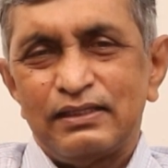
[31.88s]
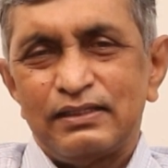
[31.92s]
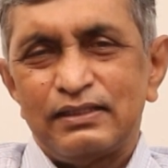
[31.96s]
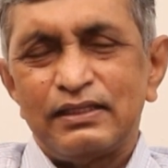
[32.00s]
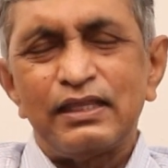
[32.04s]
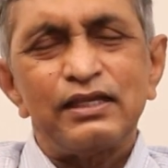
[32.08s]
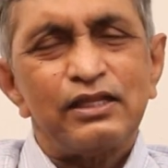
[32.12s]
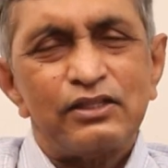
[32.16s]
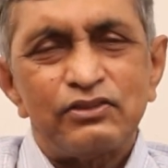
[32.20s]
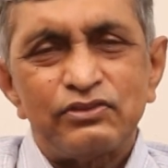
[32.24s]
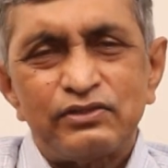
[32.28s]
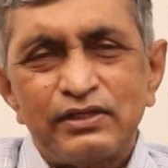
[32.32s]

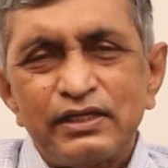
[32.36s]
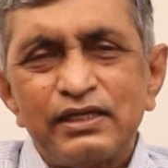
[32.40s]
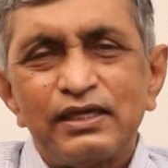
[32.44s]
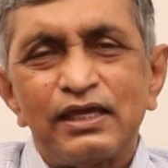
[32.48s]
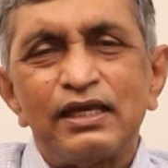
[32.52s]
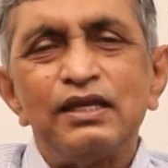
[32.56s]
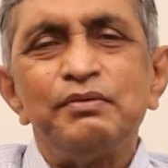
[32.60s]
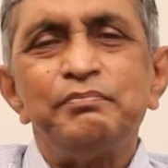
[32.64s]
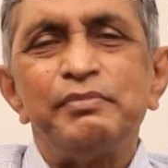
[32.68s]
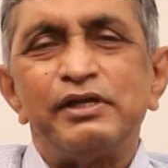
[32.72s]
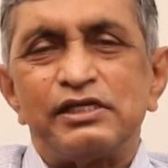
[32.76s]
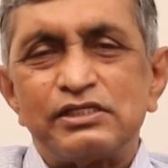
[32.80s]
There are three
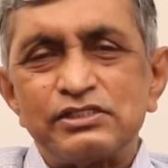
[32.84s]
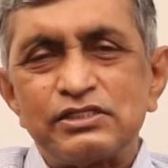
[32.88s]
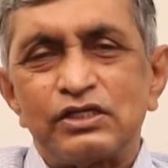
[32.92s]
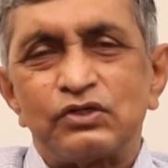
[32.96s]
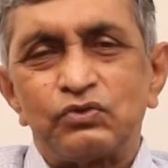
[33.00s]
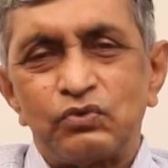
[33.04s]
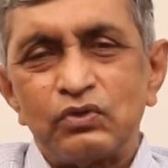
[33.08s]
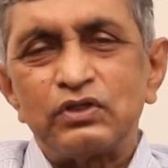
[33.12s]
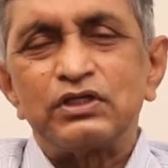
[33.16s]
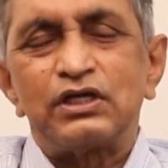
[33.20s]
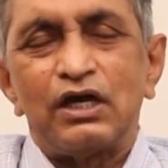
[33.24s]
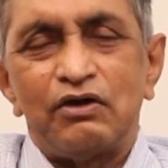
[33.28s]
elements in
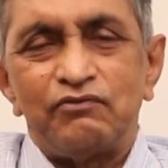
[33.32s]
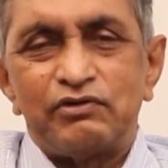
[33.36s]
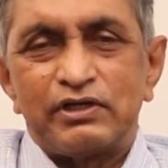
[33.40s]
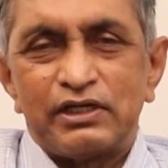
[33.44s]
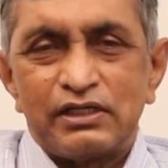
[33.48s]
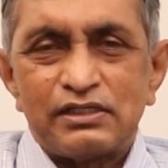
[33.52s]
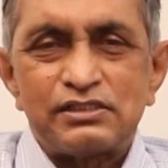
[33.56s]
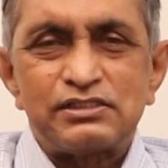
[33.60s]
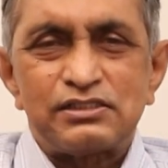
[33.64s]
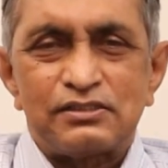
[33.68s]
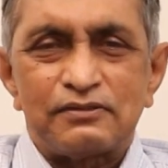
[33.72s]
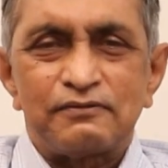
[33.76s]
good
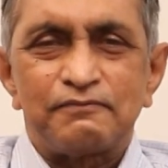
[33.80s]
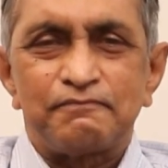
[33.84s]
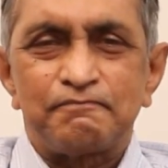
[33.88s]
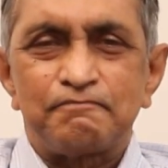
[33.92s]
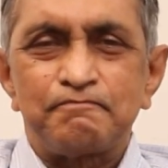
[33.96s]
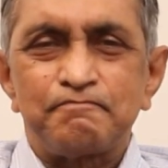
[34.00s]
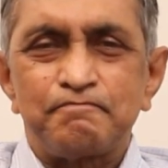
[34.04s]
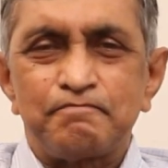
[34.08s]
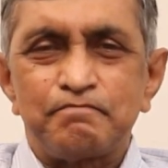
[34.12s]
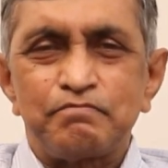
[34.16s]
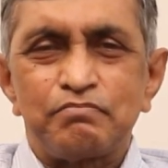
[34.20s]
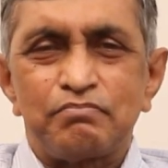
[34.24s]
governance.
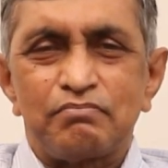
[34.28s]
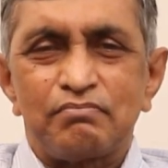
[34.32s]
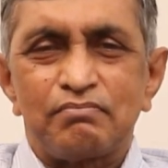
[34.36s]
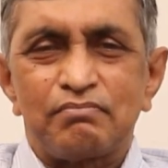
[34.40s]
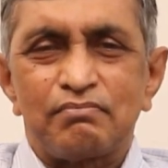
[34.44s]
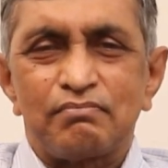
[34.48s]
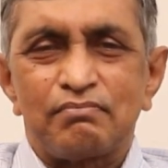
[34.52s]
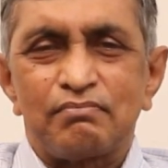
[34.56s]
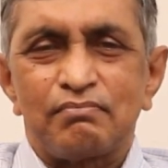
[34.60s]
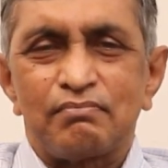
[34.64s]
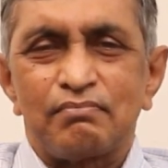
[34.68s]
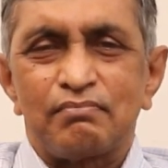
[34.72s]

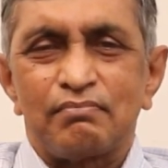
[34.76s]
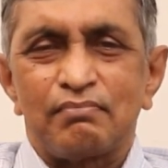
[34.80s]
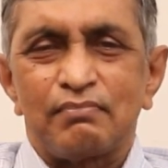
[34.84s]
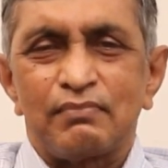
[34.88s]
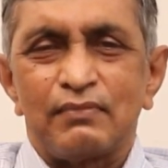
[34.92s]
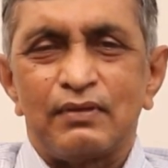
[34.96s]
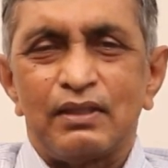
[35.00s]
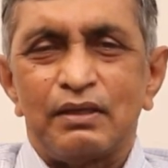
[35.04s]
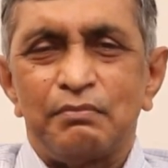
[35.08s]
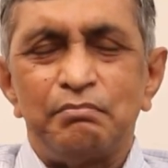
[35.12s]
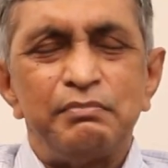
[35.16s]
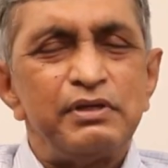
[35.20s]

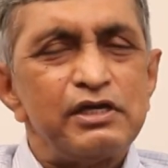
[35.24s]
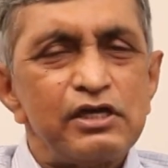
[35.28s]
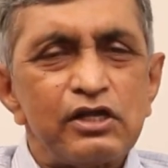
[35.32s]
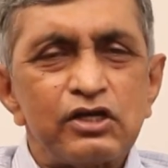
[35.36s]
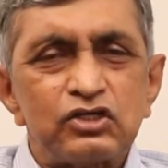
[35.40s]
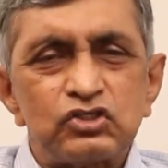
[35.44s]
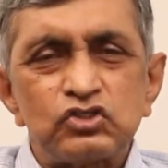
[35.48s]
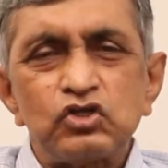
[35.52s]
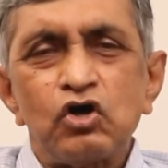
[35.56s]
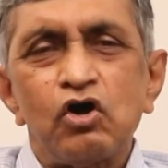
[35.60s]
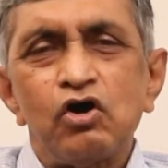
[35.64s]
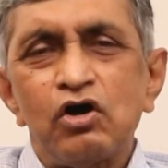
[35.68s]

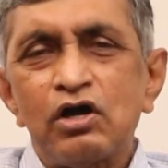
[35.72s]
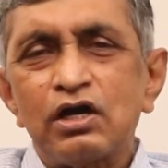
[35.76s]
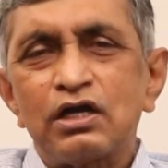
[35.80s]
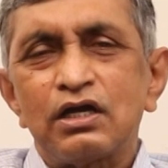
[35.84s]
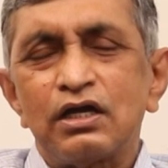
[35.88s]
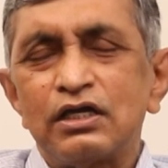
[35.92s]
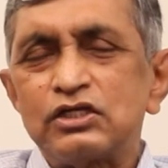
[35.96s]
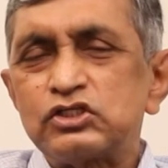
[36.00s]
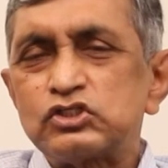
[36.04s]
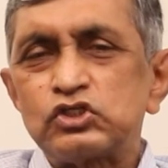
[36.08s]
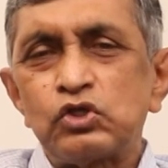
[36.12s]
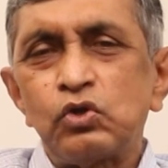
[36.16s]
Mere talk
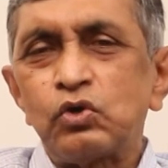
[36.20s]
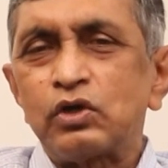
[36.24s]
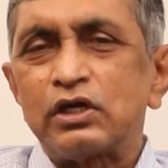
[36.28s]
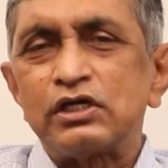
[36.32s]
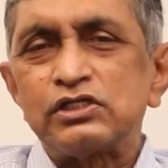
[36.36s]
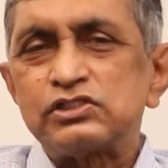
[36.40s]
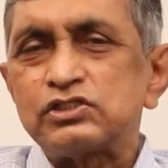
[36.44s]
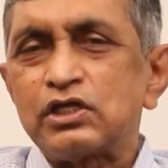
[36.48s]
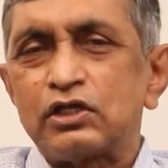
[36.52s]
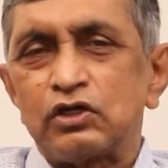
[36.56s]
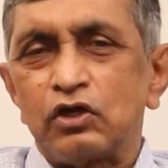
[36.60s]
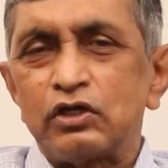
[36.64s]
and
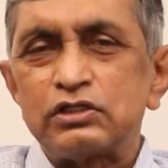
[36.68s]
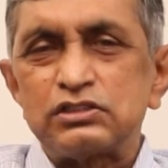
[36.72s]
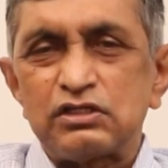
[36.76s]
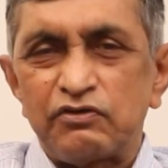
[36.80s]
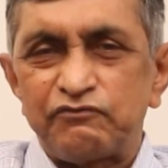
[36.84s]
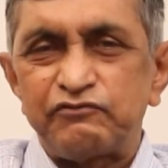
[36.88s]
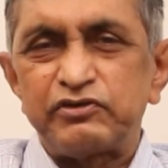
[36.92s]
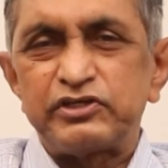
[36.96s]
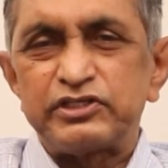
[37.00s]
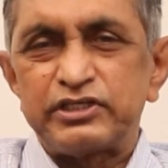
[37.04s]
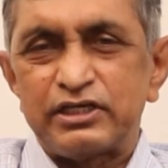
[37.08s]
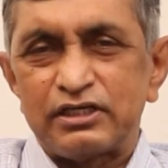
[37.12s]
slogans are not
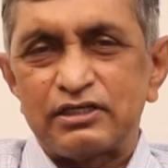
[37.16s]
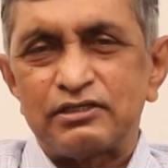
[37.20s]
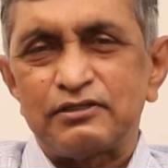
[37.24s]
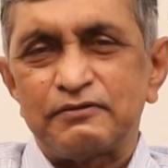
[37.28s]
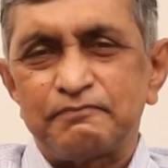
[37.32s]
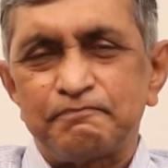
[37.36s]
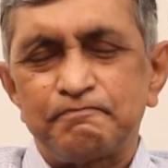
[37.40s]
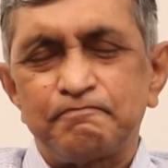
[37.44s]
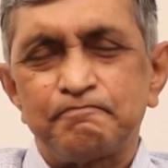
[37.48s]
sufficient.